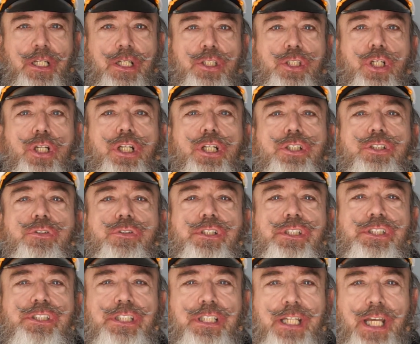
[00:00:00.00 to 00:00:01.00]
you're going to do
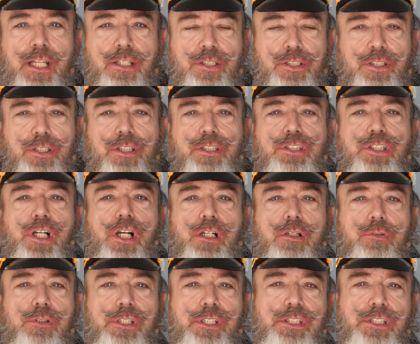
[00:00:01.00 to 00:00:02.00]
this together. You can talk
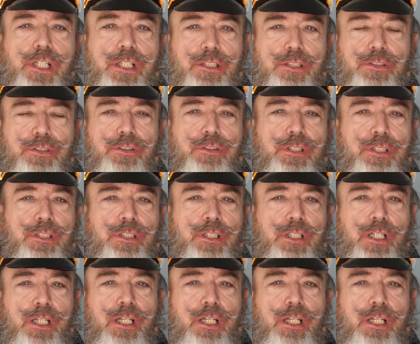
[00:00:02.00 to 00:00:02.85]
with each other. You can